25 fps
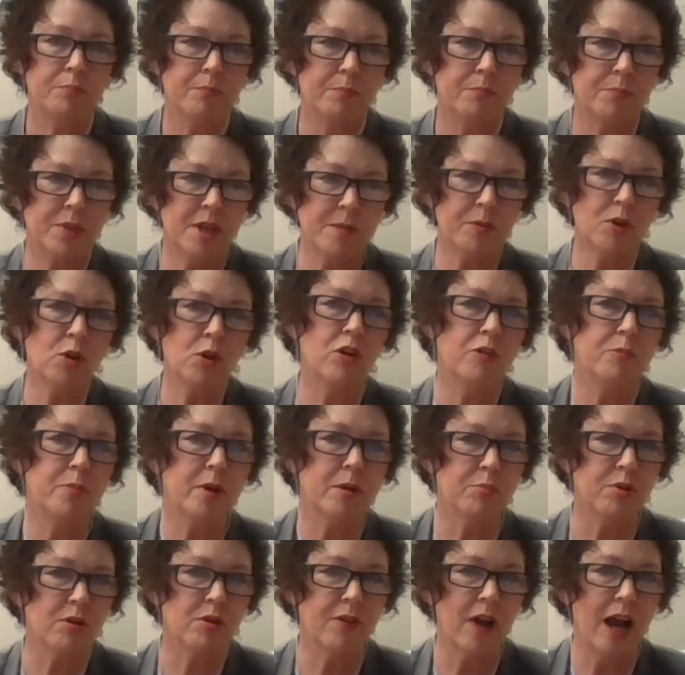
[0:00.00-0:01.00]
people who have
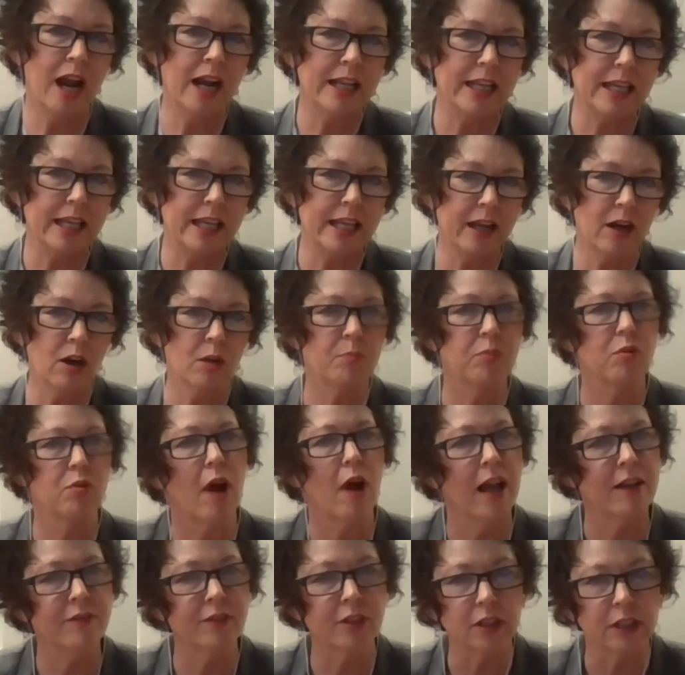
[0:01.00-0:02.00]
been providing care
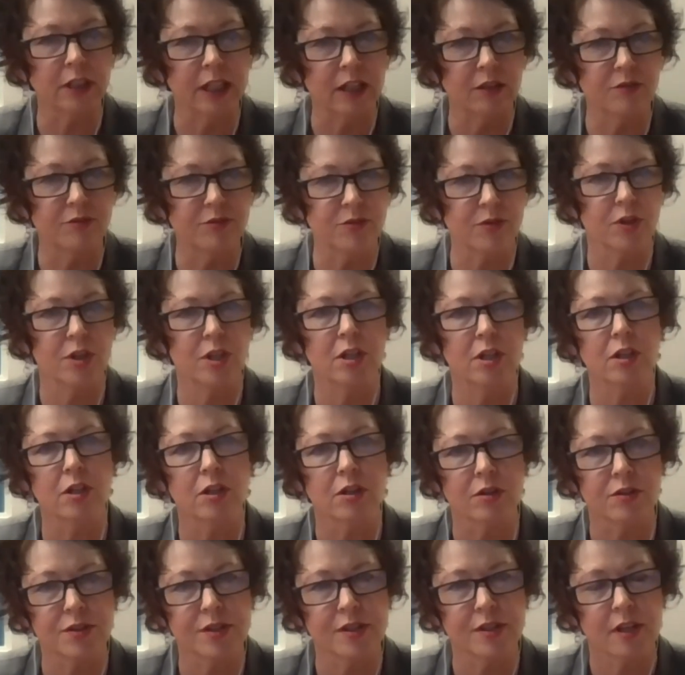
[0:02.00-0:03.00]
privately for
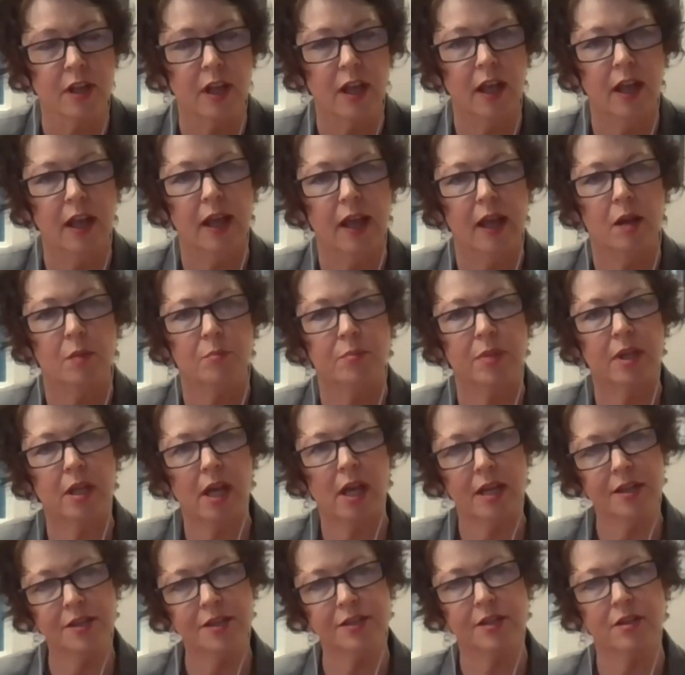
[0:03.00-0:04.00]
years,
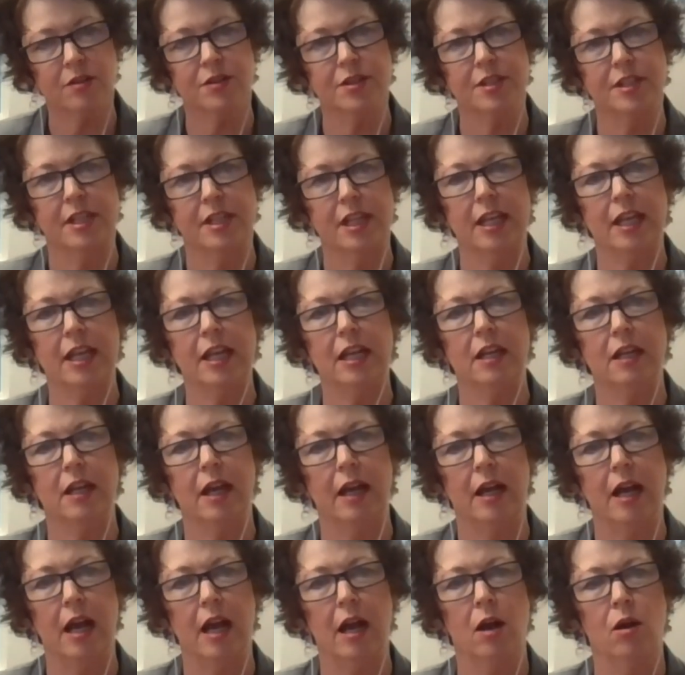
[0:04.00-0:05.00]
because they're seeing
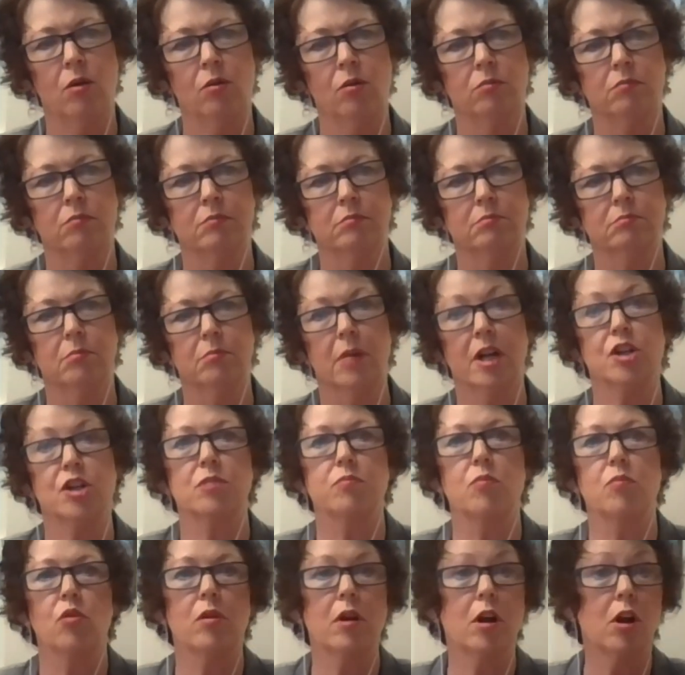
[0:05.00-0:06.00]
how much
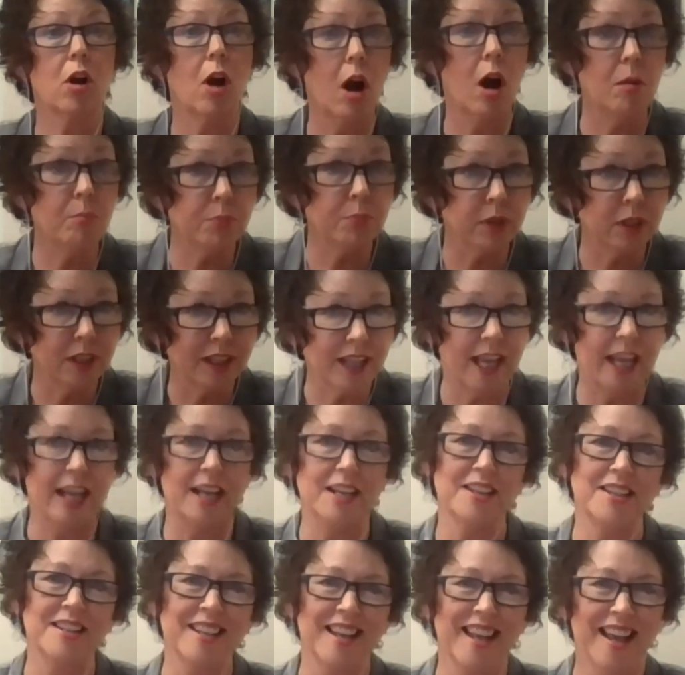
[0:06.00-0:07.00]
more
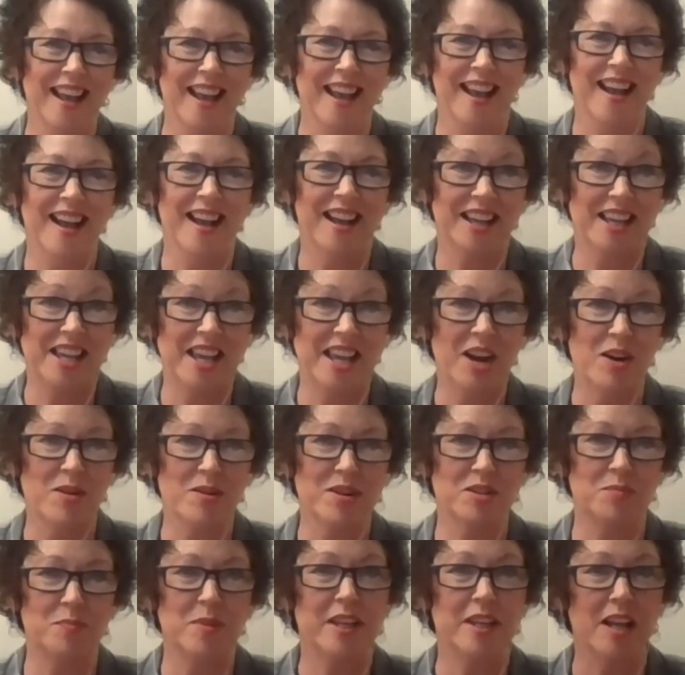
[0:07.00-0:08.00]
complicated care
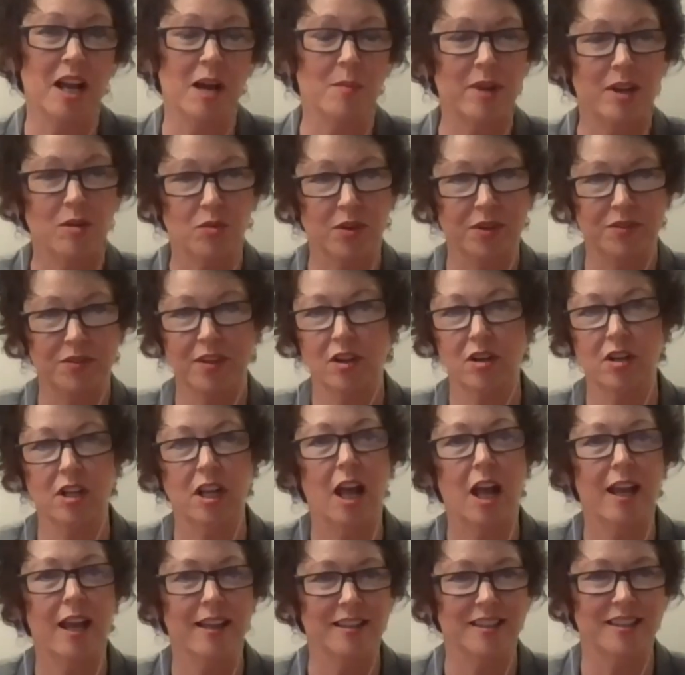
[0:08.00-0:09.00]
is becoming with their
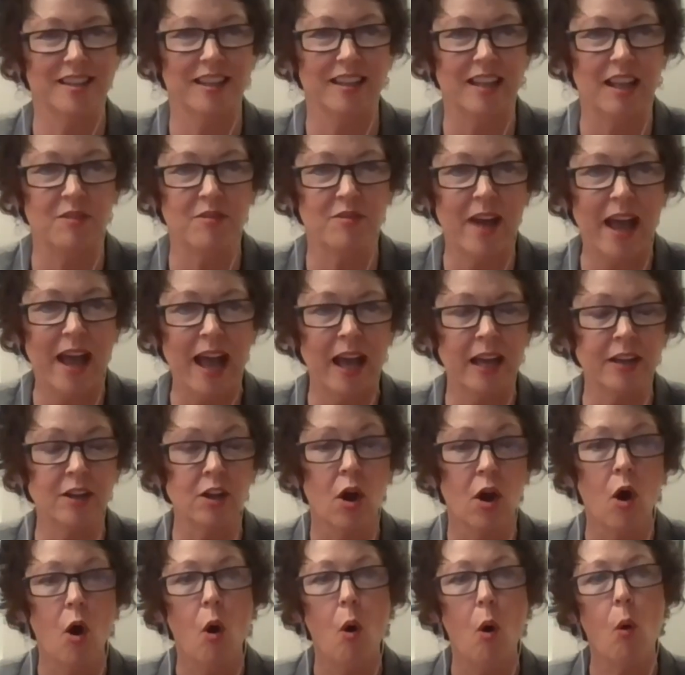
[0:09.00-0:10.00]
clients that they've had,
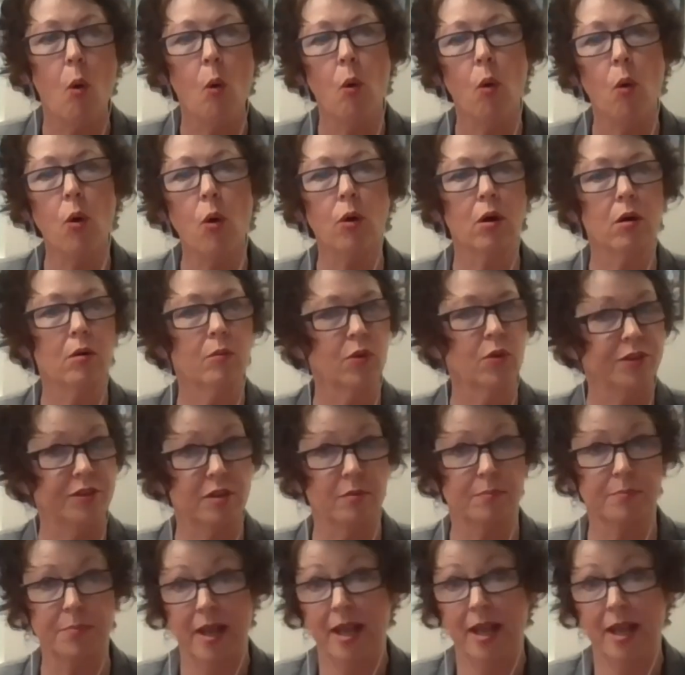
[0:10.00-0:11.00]
or with the
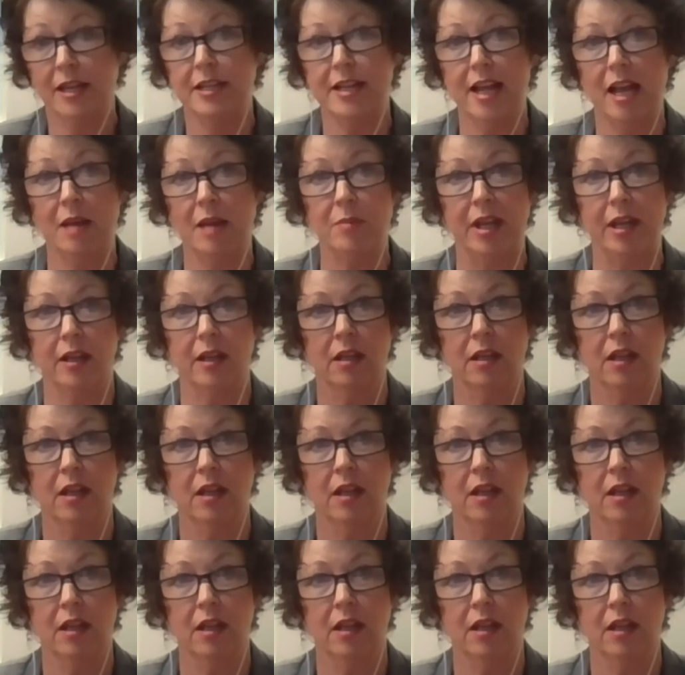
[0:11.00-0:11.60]
pandemic,